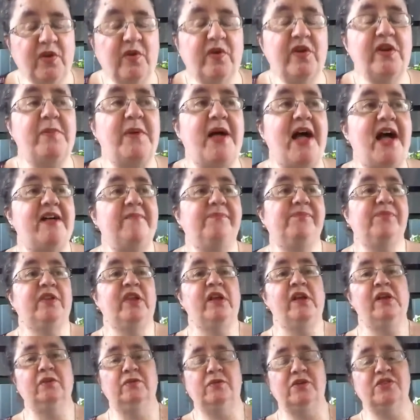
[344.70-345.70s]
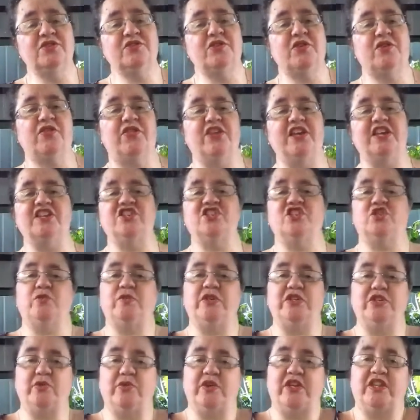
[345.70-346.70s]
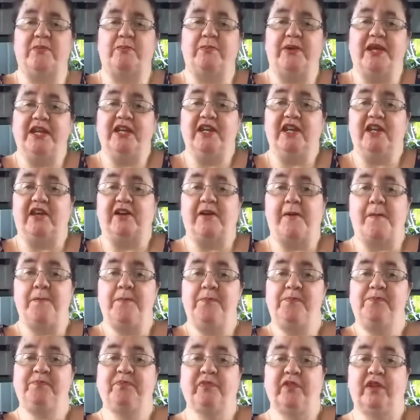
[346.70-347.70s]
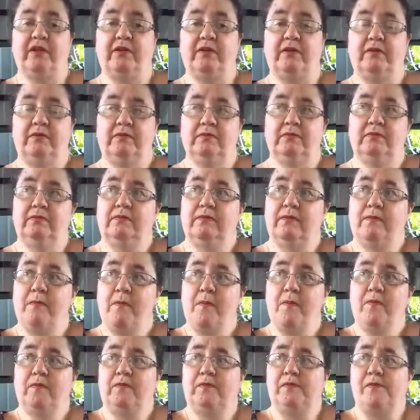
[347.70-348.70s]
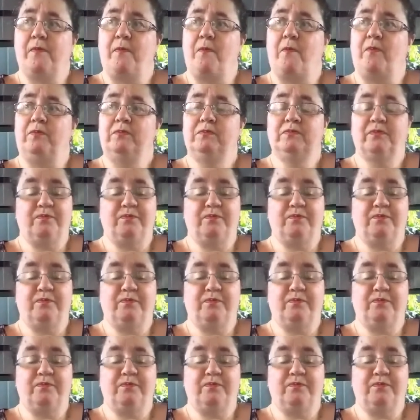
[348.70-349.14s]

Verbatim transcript: What about what sort of things do we do at the picnic? Hmm.